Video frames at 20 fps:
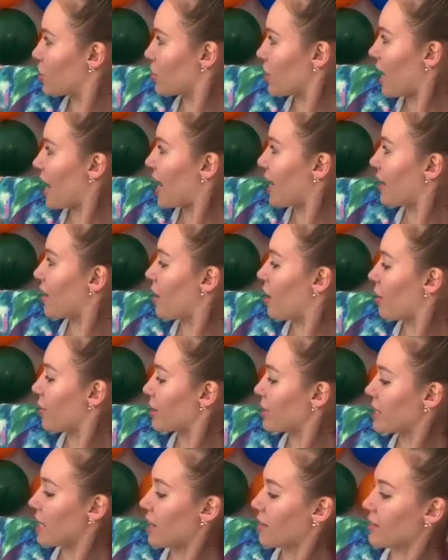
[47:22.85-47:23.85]
try to
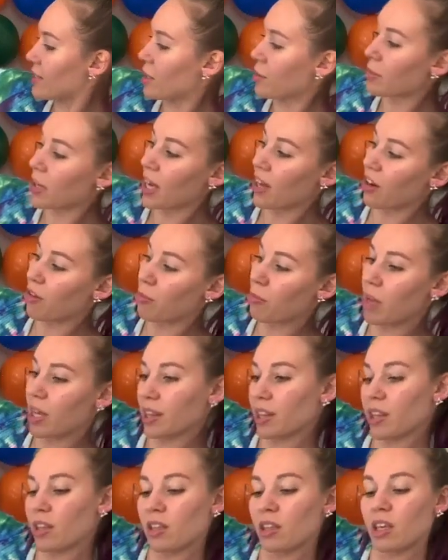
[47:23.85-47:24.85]
always have some kind of
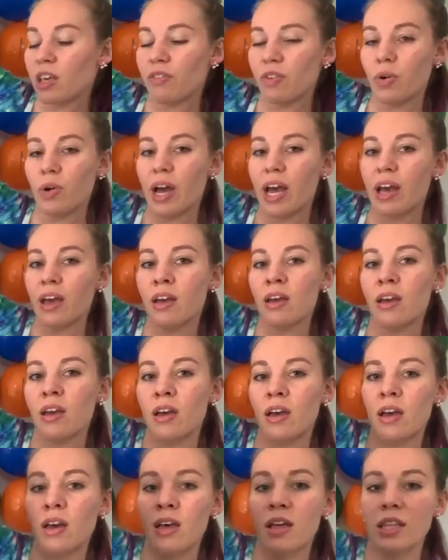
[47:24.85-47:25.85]
monthly giveaway.
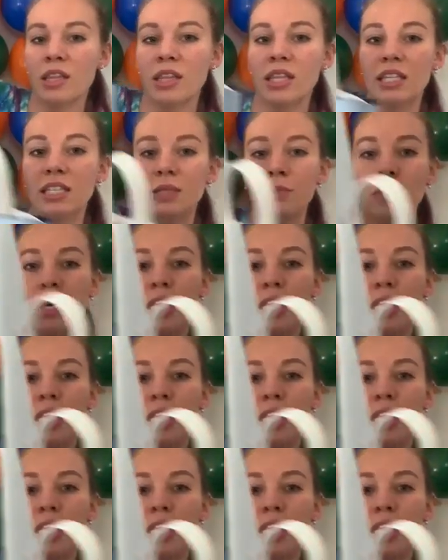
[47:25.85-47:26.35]
This